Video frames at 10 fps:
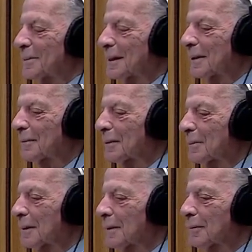we never
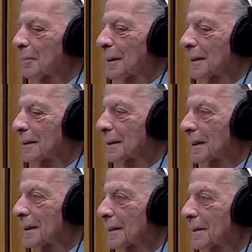we never played
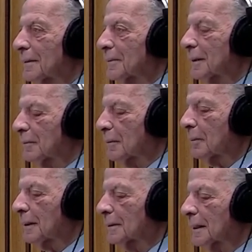uh, we never
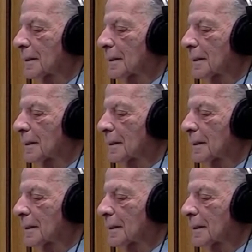played